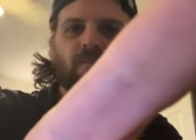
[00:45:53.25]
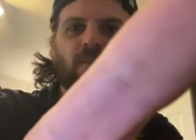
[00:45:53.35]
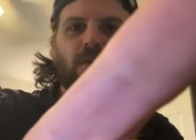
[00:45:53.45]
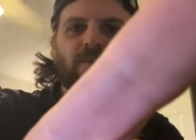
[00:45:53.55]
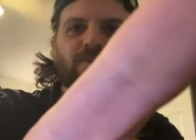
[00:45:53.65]

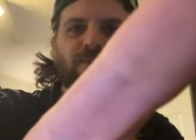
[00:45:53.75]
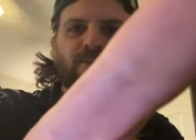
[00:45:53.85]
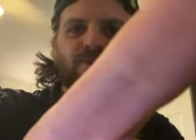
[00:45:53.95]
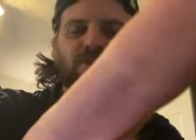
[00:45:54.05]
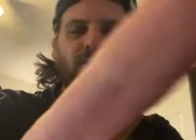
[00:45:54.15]
Whoa, this
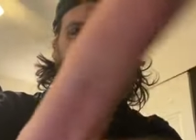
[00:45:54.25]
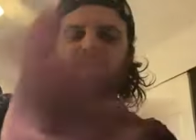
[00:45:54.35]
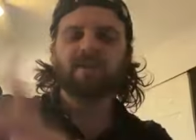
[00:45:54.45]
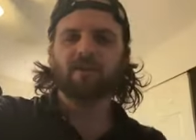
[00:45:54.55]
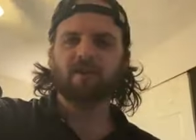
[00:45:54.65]
person was hard to
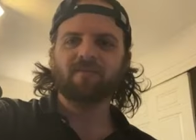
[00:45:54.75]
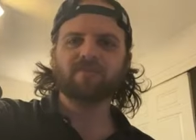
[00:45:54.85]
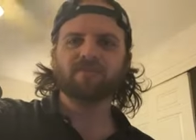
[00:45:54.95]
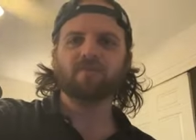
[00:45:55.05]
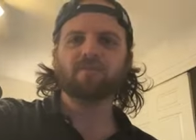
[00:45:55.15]
click on for
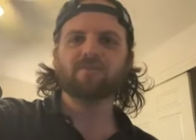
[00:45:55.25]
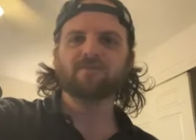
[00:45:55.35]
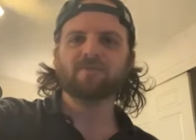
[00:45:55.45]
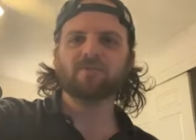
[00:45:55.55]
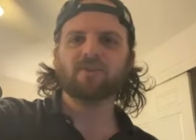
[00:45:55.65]
some reason.
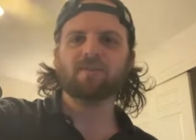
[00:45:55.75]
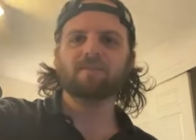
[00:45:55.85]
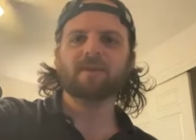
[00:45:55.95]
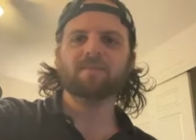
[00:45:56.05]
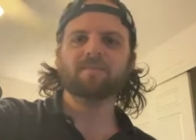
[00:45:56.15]
I was trying to
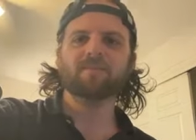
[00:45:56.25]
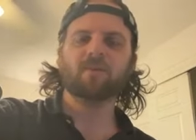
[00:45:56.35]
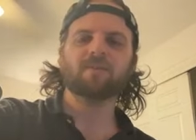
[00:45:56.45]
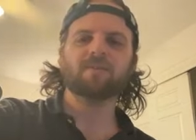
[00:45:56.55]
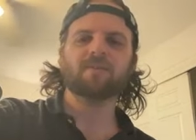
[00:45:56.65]
ban them.
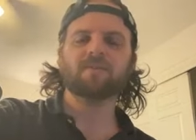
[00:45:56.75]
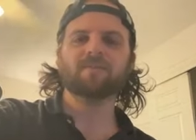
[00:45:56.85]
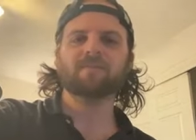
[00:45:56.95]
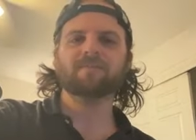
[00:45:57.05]
Hard to click